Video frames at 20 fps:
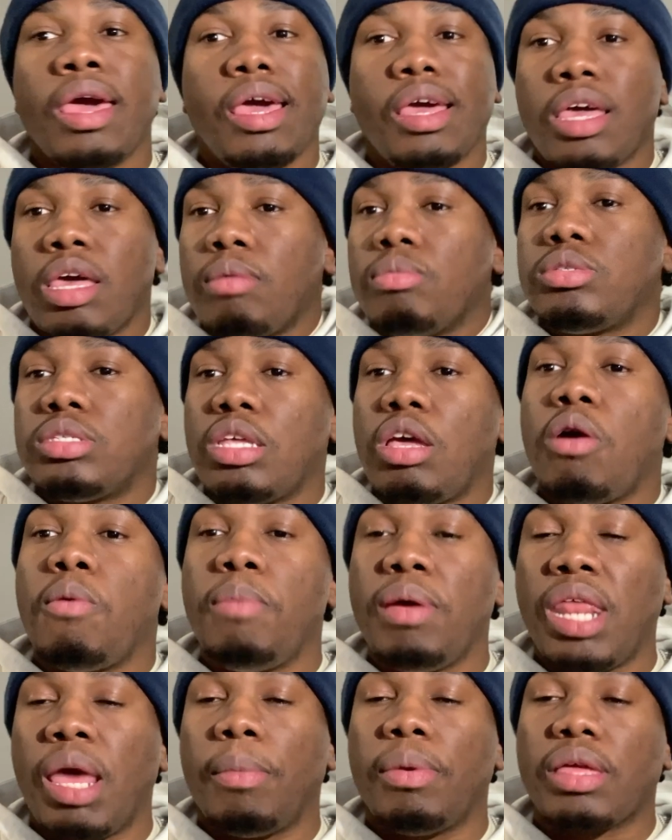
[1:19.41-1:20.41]
and him
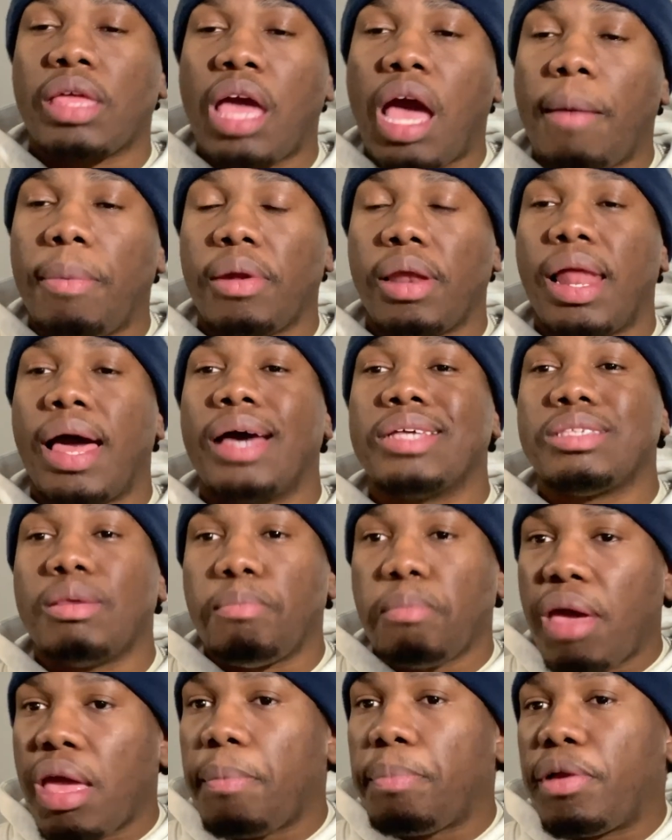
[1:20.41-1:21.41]
still being able to capitalize
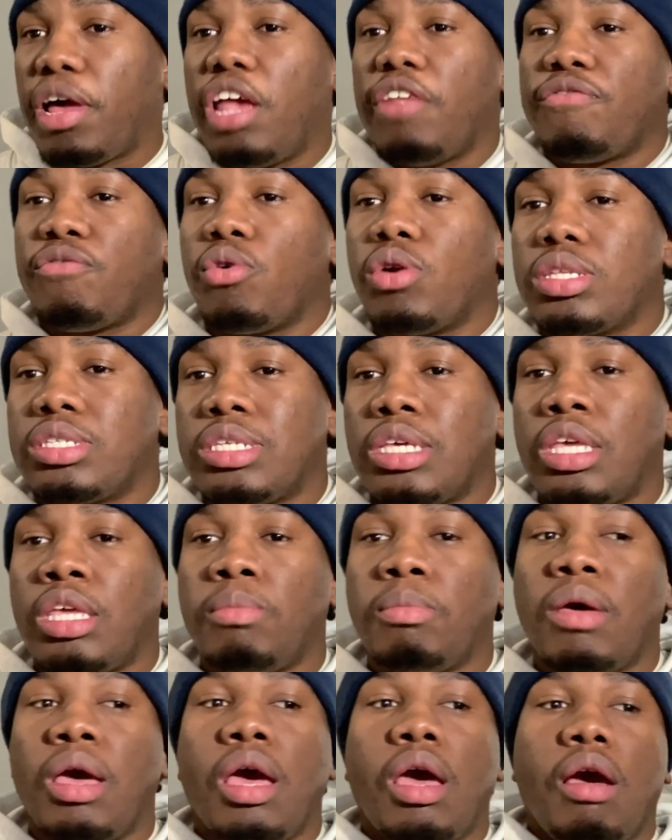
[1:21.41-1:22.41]
and make plays for
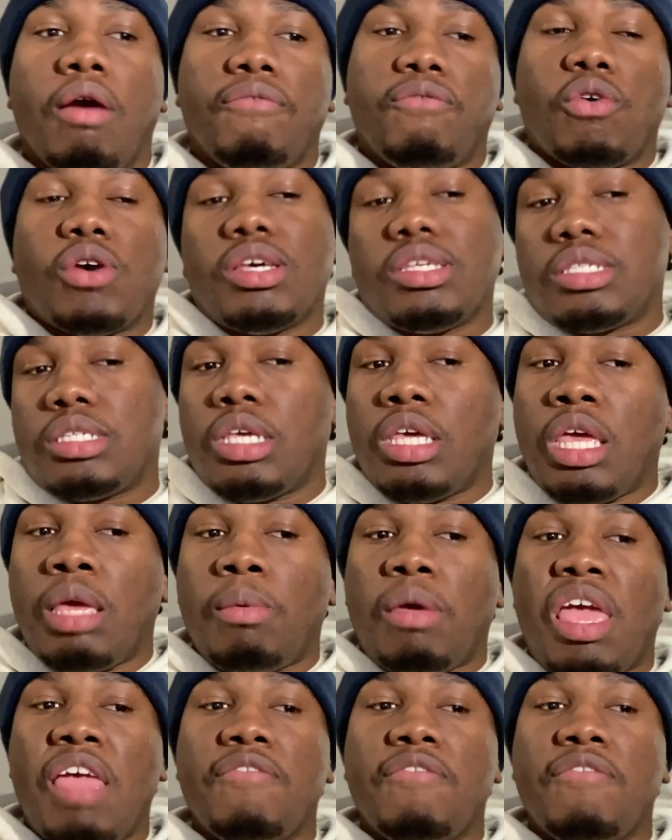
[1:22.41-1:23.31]
his team,